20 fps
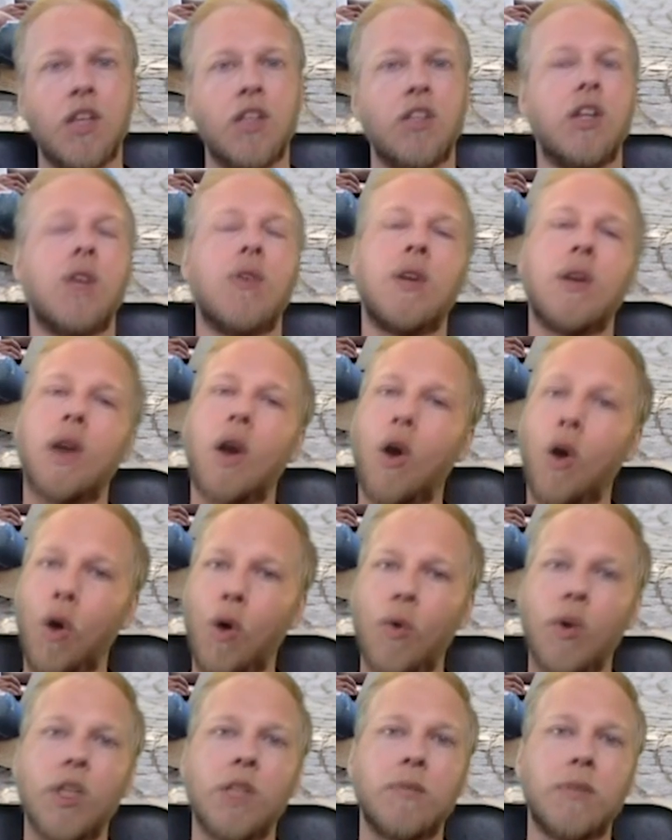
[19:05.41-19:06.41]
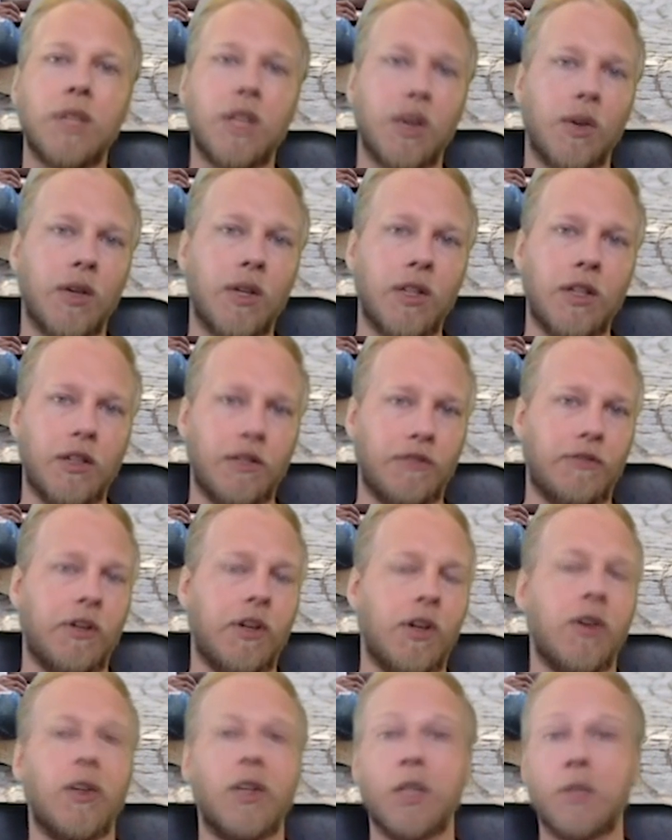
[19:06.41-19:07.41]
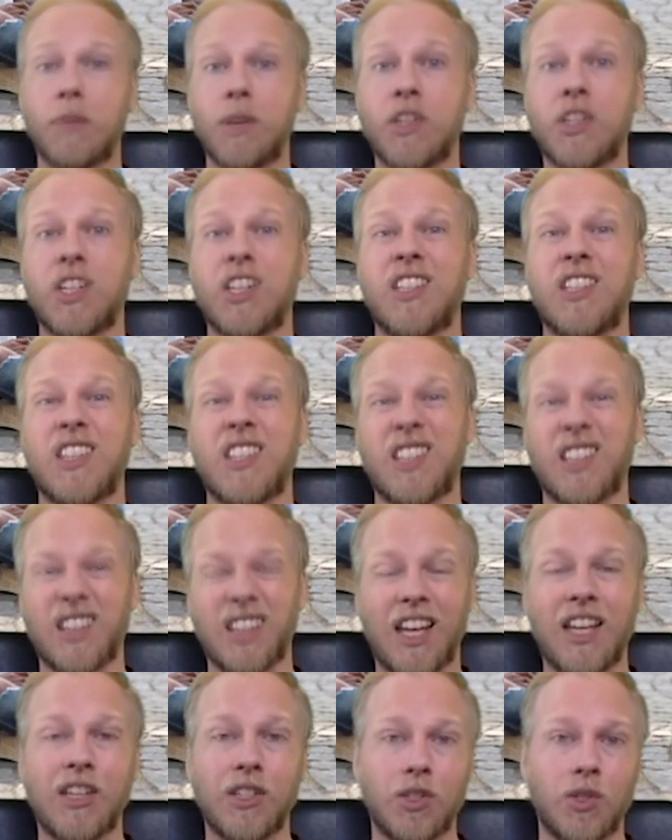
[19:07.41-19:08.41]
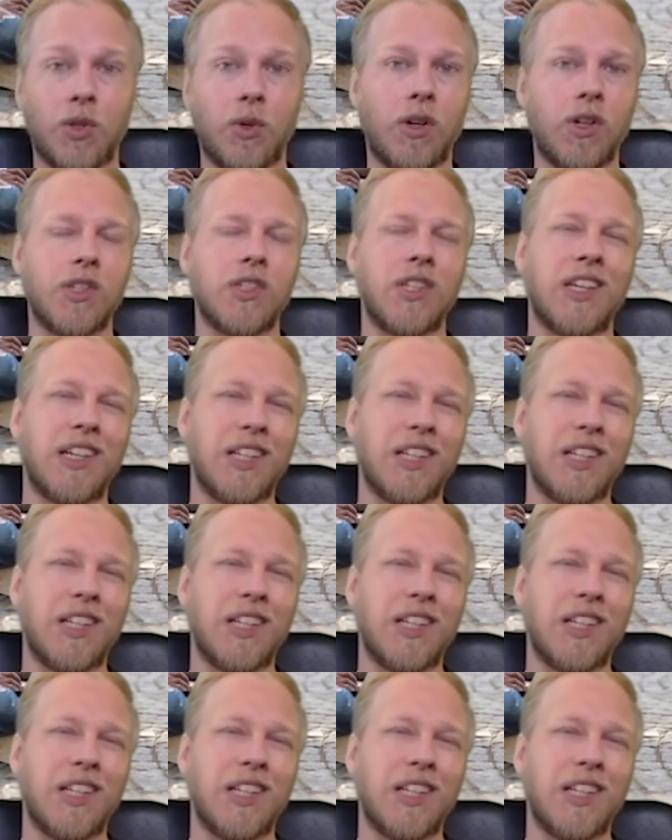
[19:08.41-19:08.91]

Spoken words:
You don't want to always be going to your phone, especially because it's a light source.